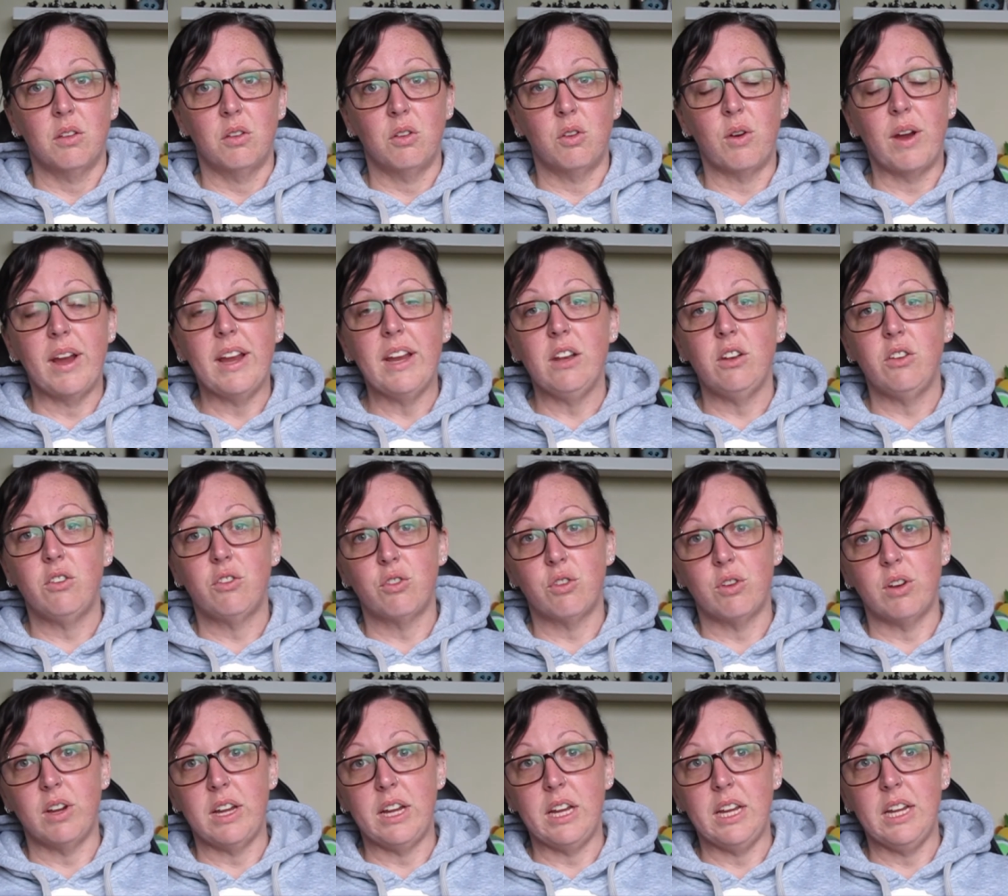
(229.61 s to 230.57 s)
great
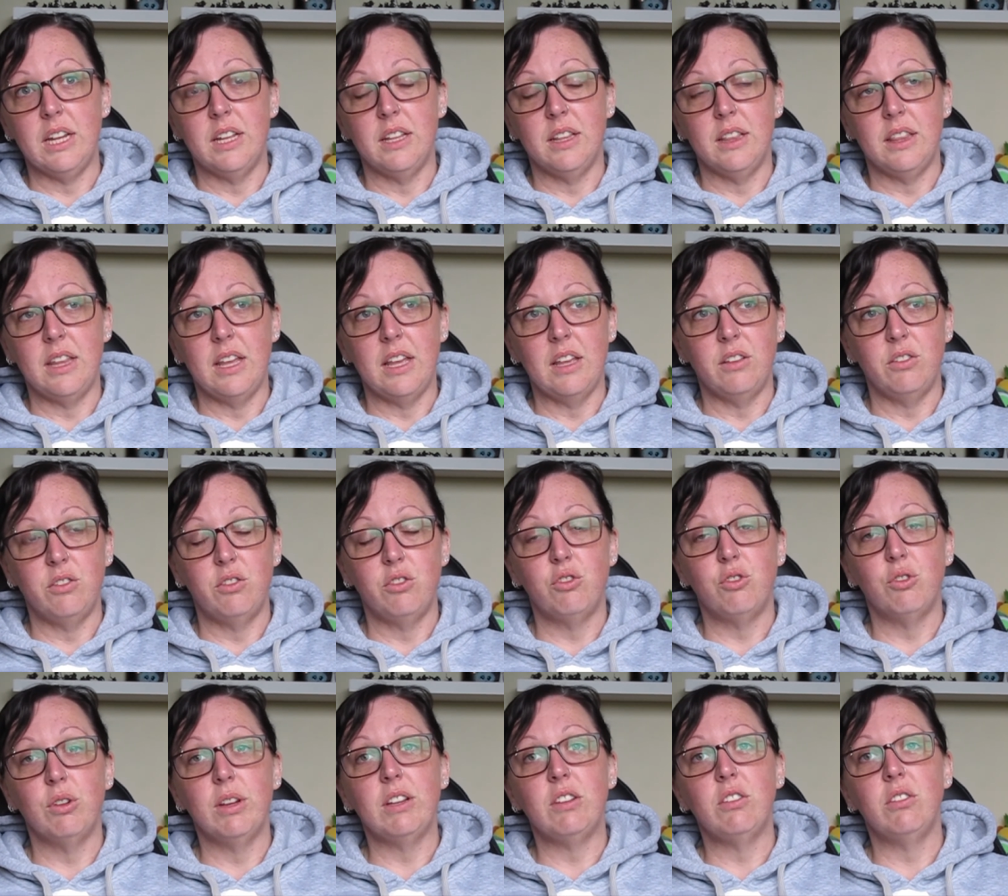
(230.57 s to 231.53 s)
tree that
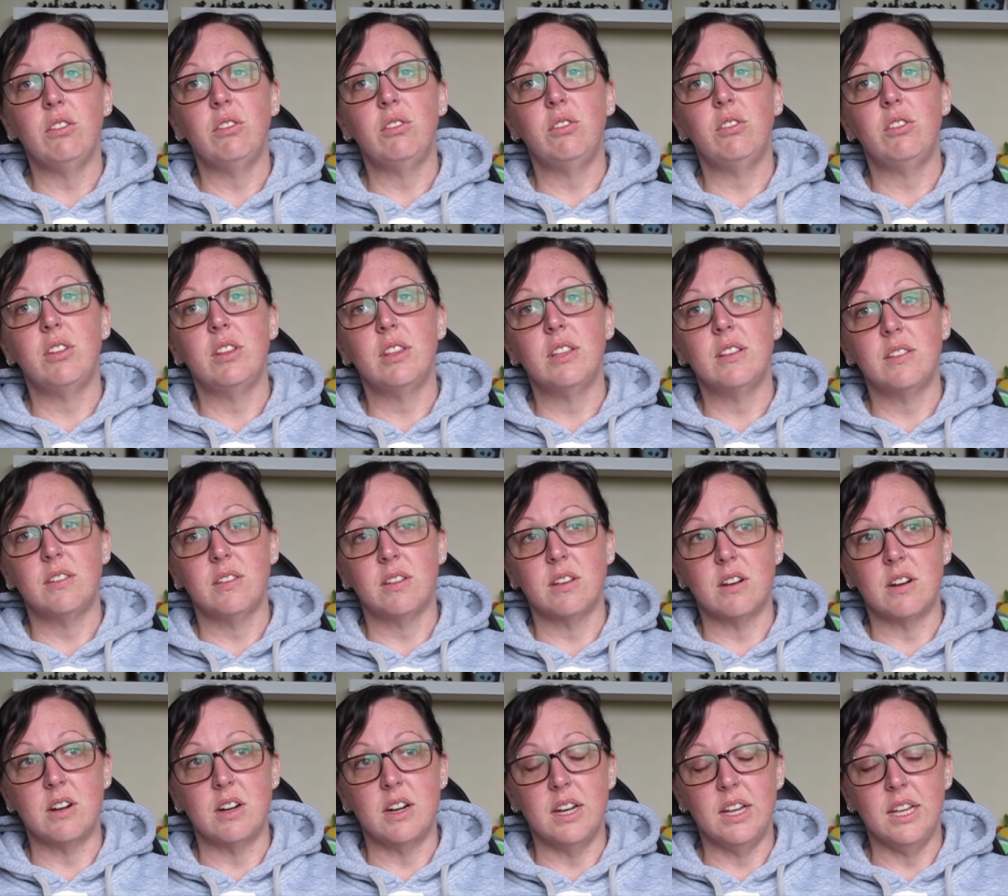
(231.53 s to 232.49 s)
stretches to the
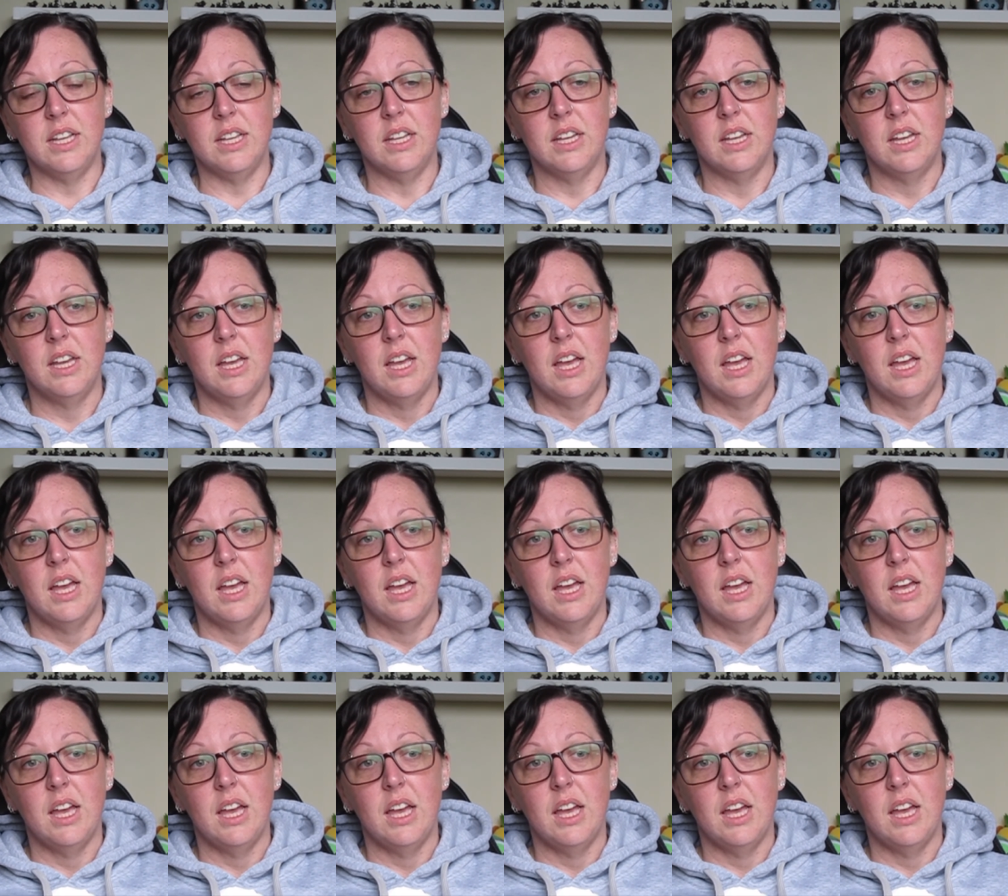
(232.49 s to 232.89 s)
sky